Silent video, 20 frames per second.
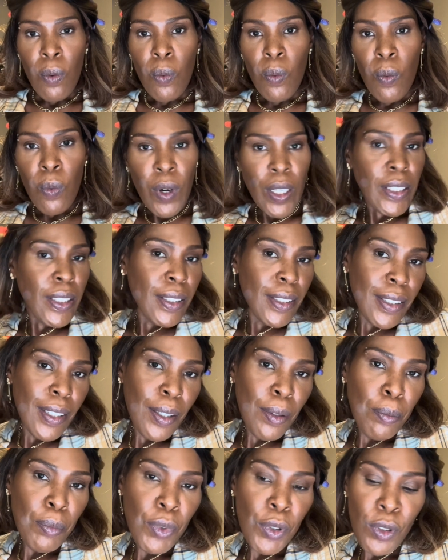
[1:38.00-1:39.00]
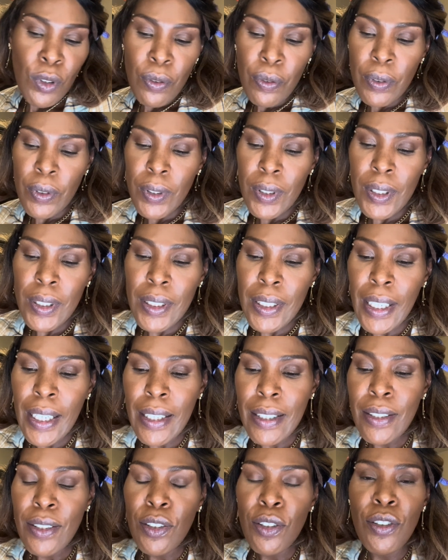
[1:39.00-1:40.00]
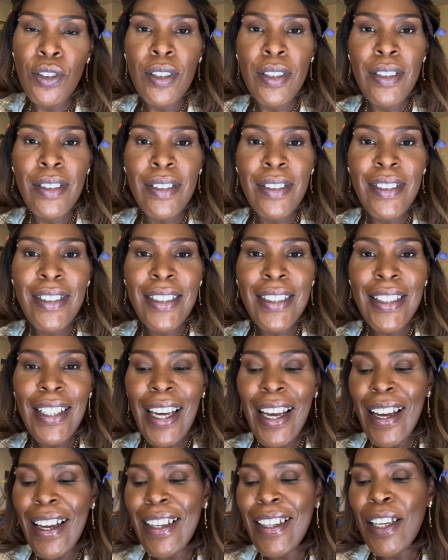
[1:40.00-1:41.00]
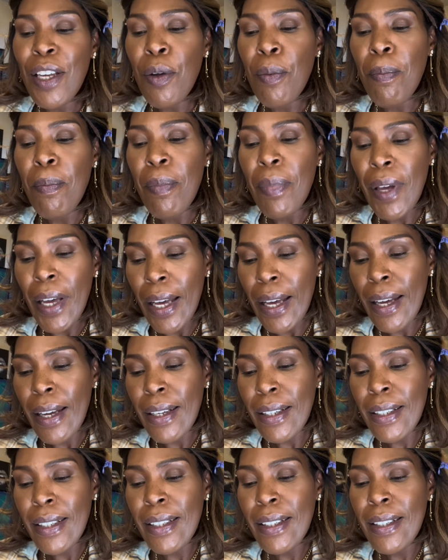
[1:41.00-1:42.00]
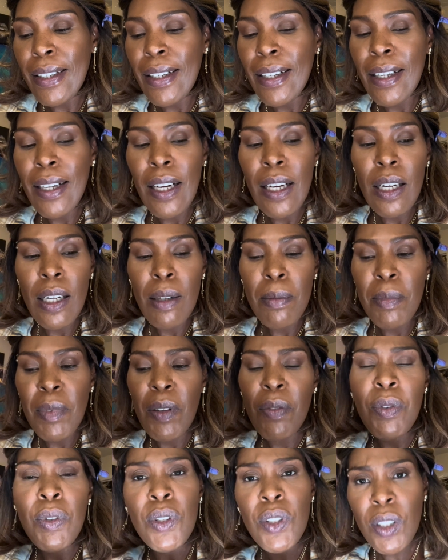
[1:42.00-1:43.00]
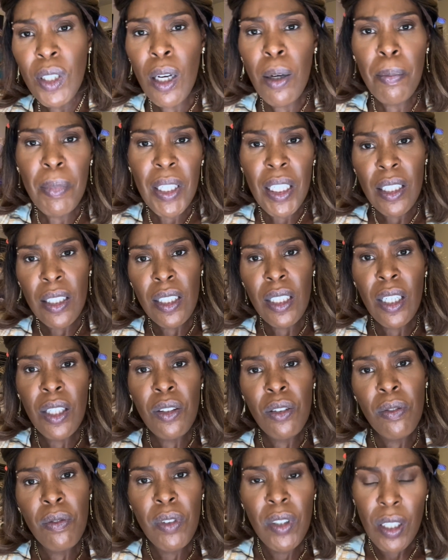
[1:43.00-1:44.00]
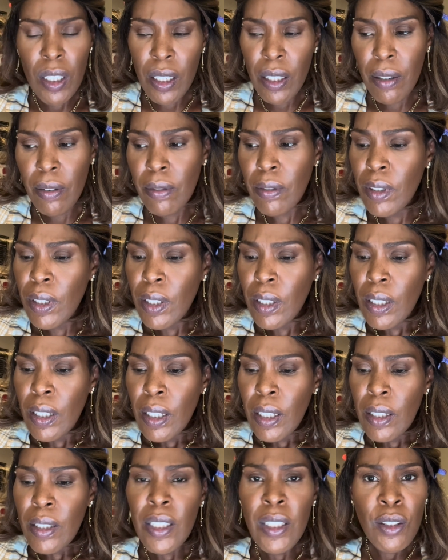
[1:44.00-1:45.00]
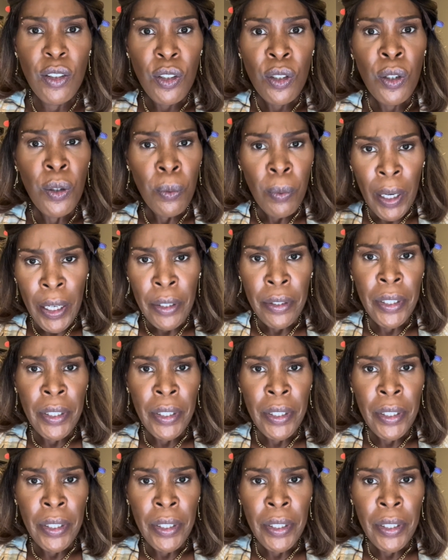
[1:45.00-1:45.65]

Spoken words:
What's up, beautiful disasters? I am back. If you saw me in the other video, then you know why you're